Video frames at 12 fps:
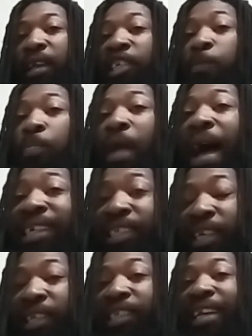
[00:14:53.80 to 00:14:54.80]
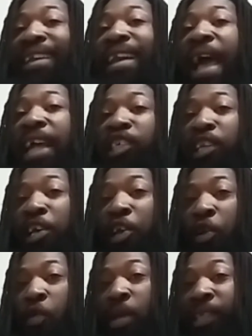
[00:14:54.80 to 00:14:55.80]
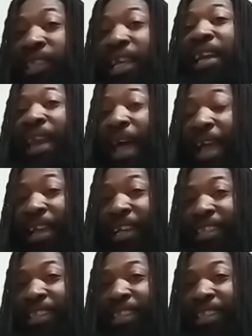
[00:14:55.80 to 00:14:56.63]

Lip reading: is processing naturally occurring sunlight